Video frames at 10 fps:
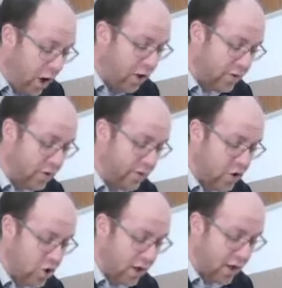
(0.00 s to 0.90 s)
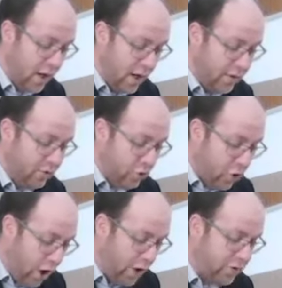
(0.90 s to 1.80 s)
it's hot, essentially. He says
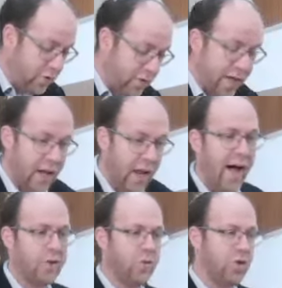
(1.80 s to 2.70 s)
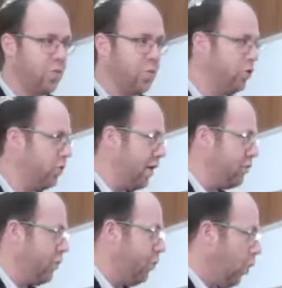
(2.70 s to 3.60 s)
you can't take it out with a spoon. You would
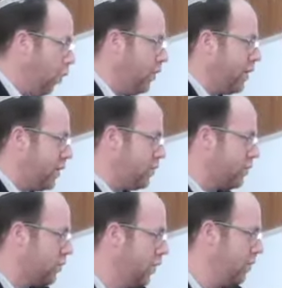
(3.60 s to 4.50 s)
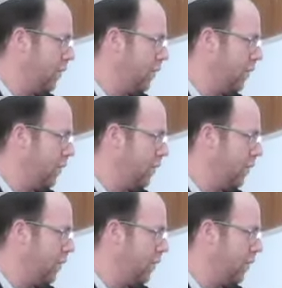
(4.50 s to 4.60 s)
have to pour it into